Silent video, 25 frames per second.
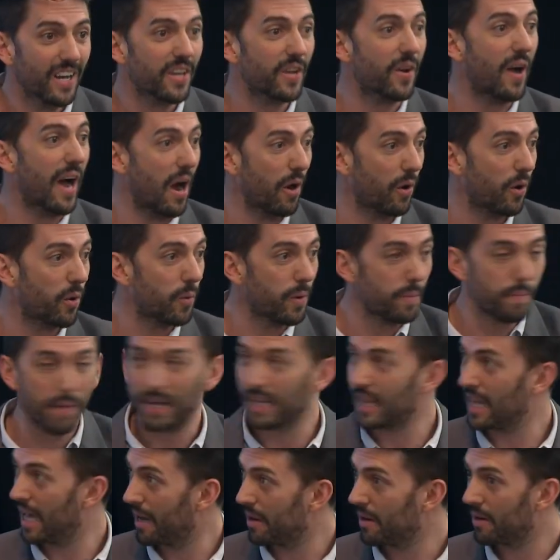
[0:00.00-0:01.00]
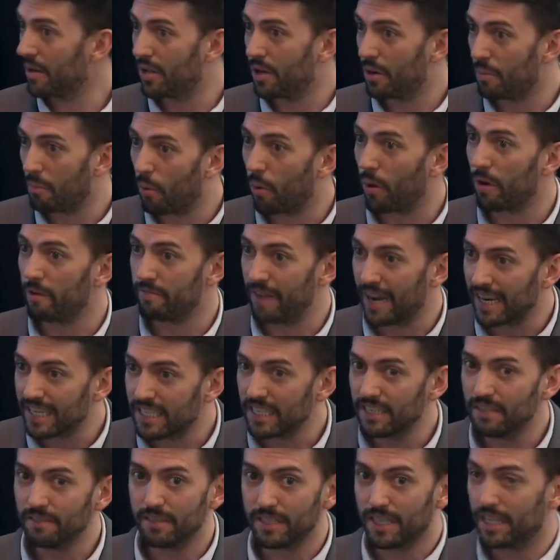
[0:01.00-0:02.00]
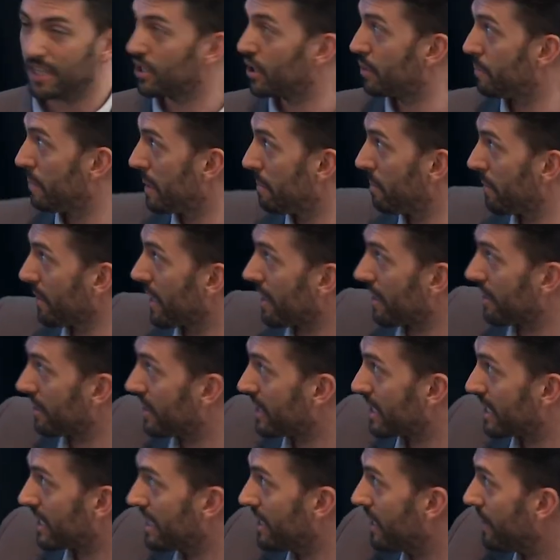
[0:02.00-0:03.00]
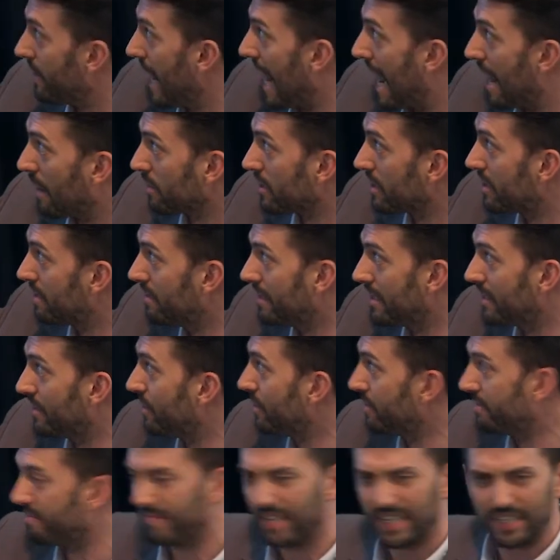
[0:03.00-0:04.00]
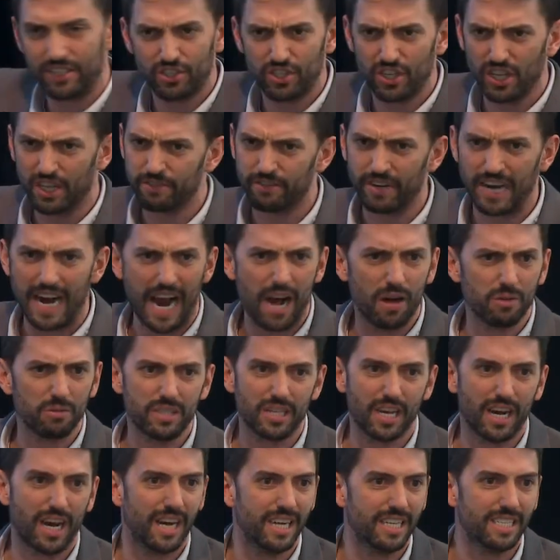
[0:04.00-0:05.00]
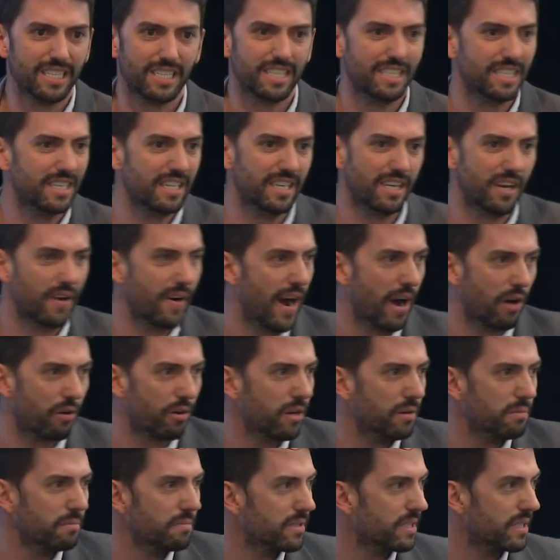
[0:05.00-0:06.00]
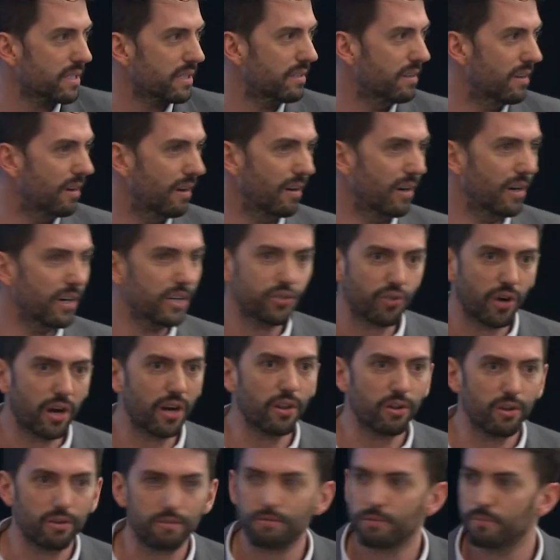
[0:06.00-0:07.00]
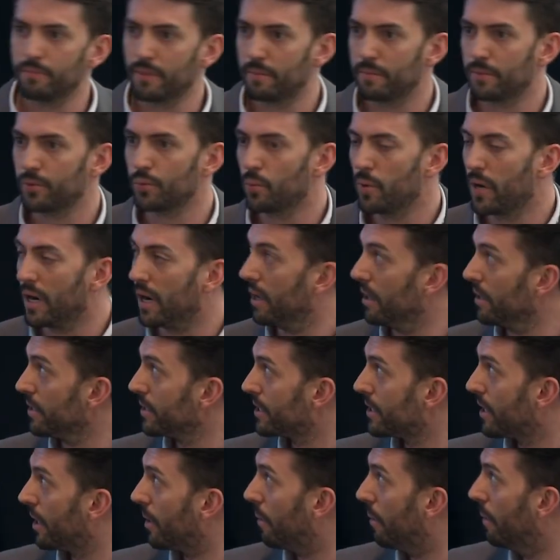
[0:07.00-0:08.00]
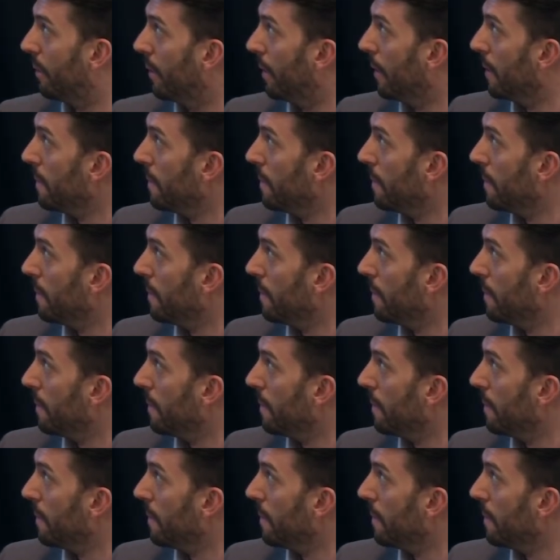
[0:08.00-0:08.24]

You know, how can we make that, you know, more effective? And then there's people that are just, you know, out, that, that just deliver outsized, you know, outcomes and try to learn from them as well. So